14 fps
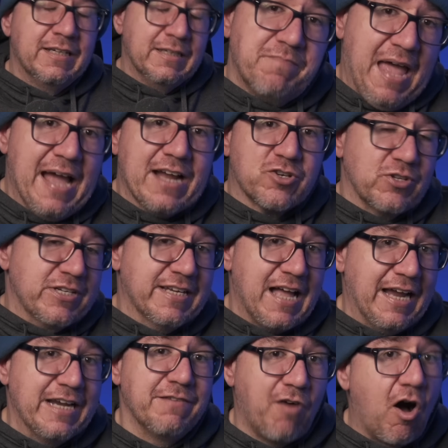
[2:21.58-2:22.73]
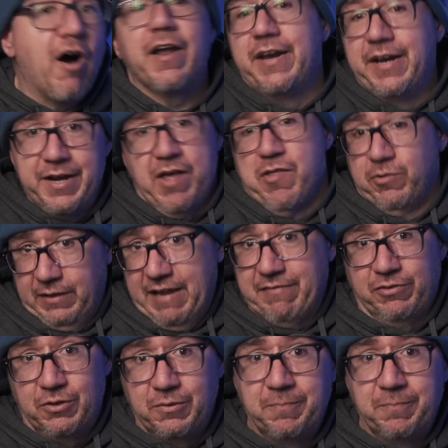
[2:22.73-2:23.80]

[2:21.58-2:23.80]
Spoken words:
actually kind of on another level.